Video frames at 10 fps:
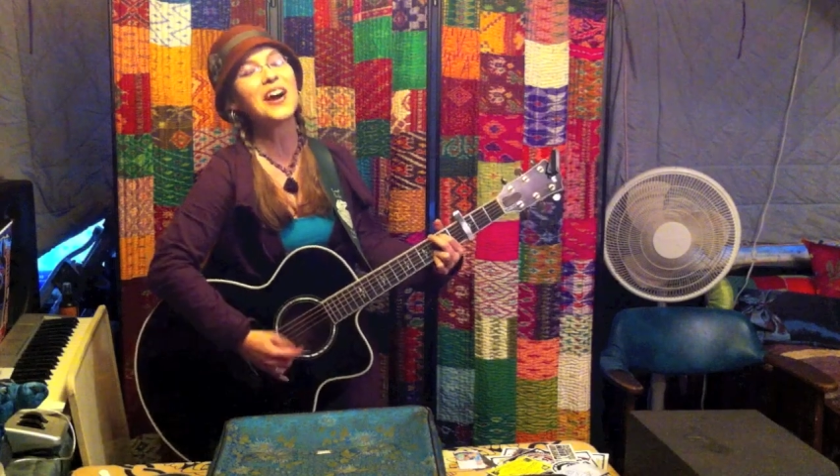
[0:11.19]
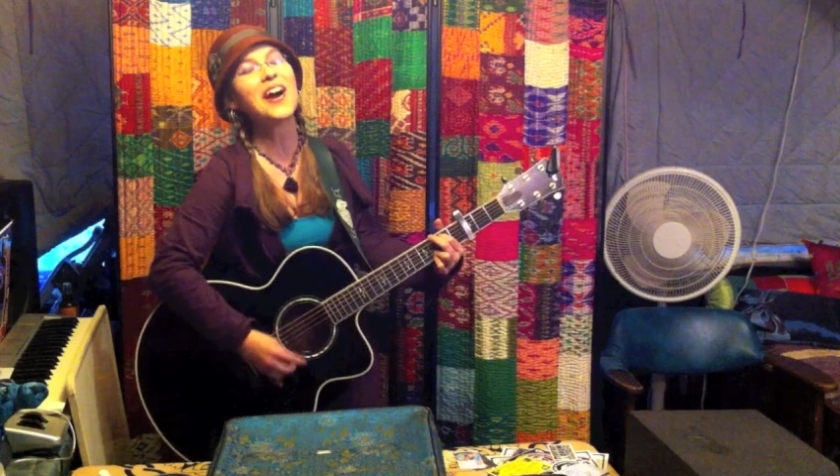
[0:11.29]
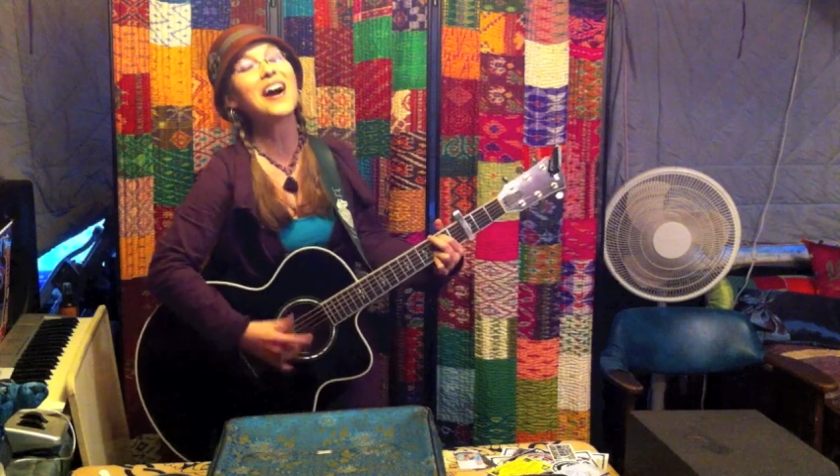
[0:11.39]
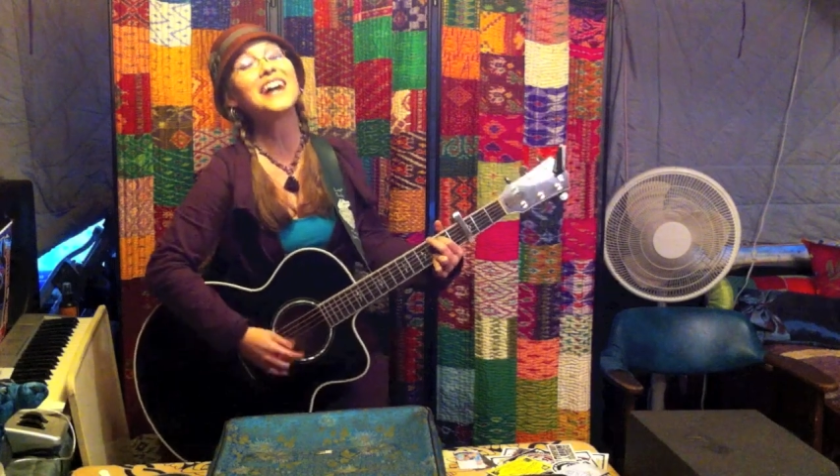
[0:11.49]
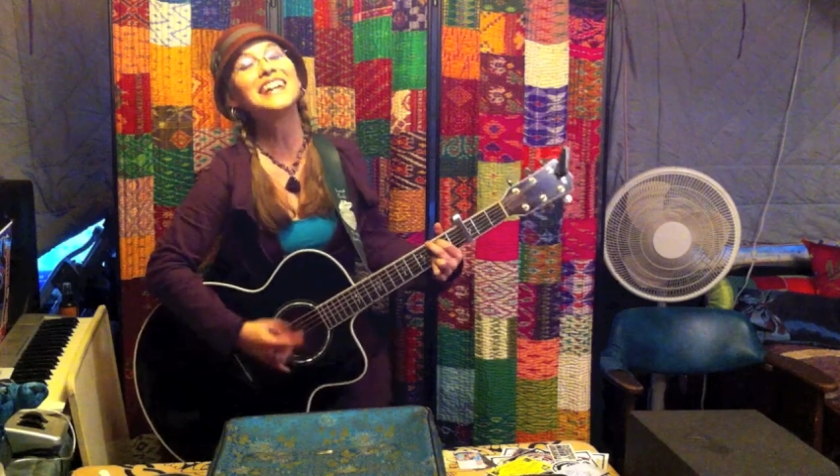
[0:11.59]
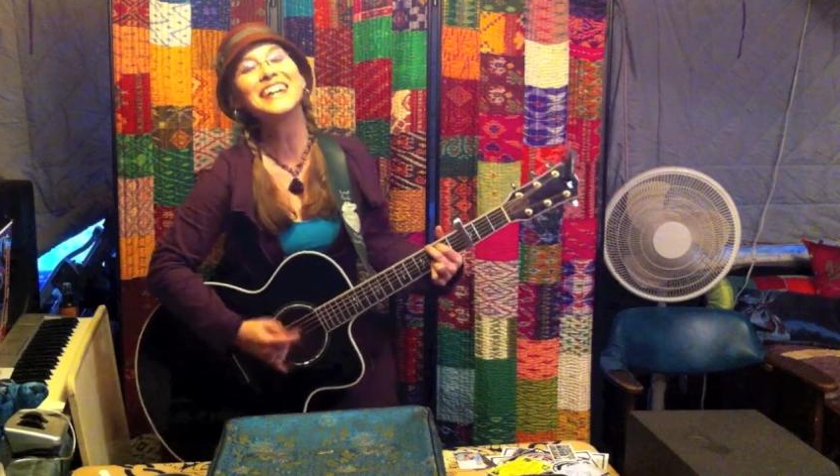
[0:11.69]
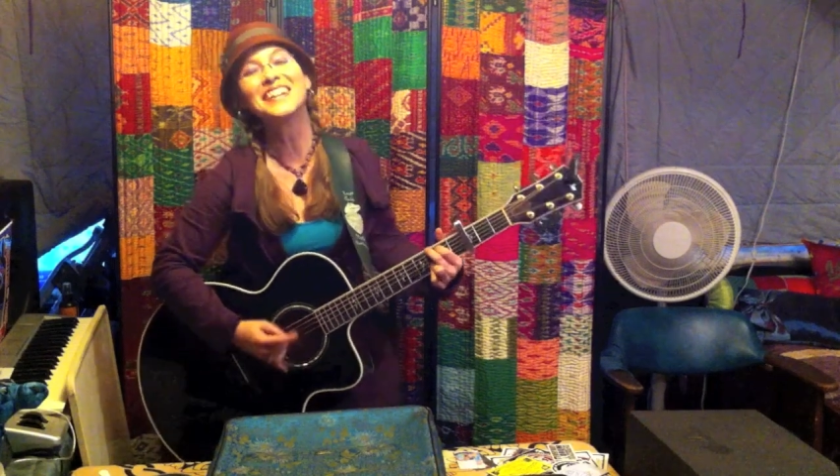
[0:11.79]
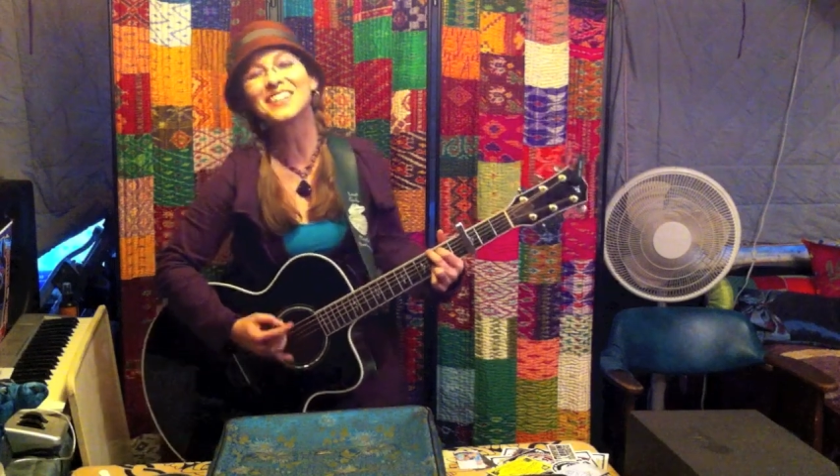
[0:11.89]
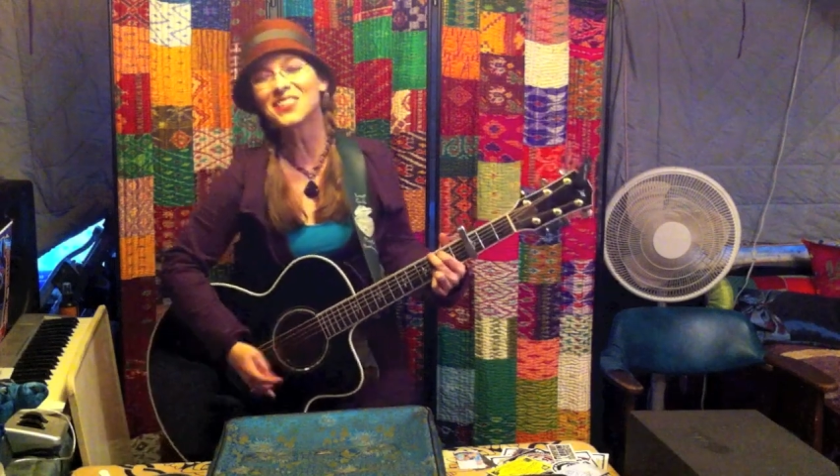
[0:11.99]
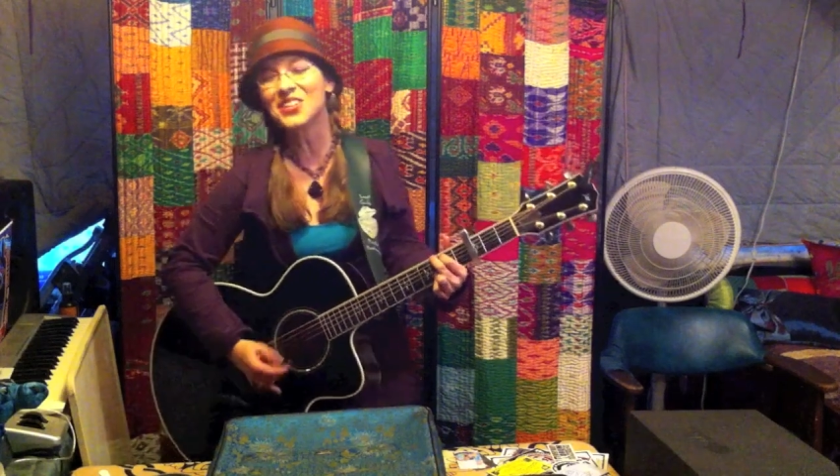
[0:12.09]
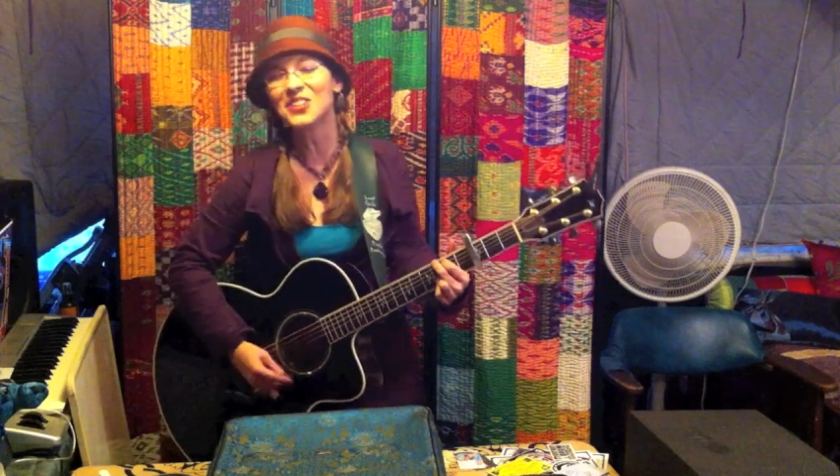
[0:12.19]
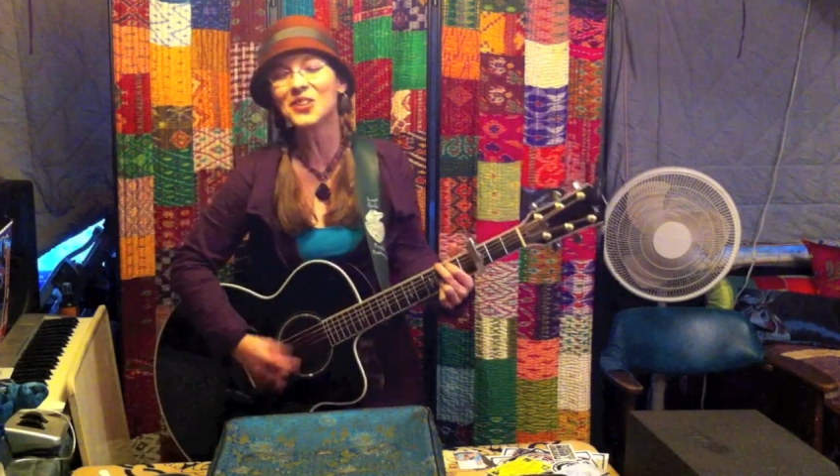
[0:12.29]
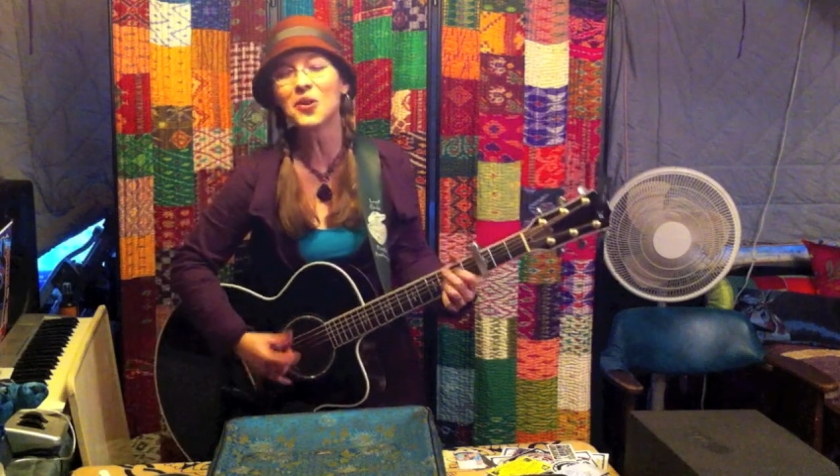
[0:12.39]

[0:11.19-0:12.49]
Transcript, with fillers: hardly innocent,